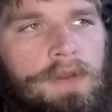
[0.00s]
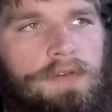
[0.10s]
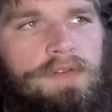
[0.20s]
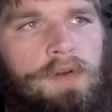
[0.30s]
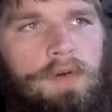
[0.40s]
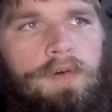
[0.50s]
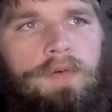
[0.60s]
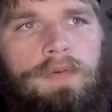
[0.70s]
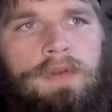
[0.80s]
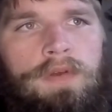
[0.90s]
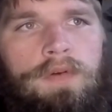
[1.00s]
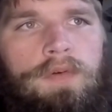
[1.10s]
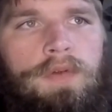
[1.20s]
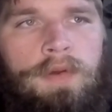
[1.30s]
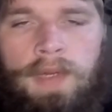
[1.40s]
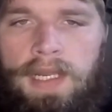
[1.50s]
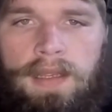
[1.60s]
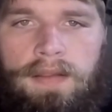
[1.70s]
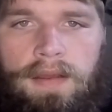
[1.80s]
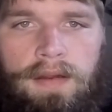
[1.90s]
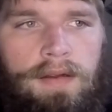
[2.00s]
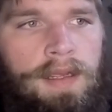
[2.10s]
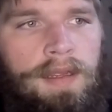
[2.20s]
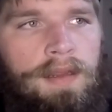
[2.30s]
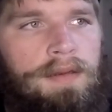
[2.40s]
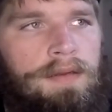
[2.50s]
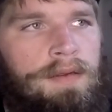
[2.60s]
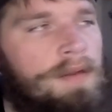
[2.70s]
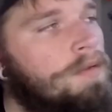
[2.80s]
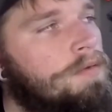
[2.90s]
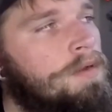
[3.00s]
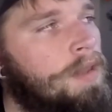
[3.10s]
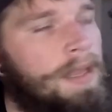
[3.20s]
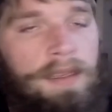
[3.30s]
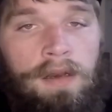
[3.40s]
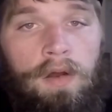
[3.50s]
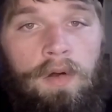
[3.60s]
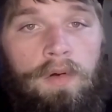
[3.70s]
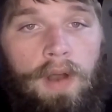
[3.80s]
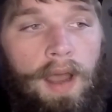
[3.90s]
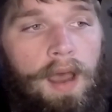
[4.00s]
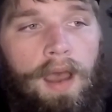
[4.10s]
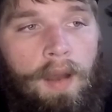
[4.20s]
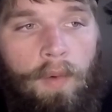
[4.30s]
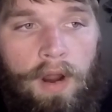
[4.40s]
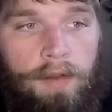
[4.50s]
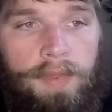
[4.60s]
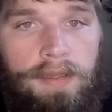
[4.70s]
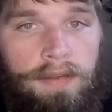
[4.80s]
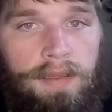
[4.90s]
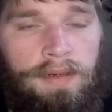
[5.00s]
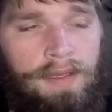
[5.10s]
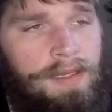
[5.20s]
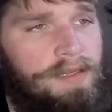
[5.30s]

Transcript: So you get in there and you're like, I want to be clean.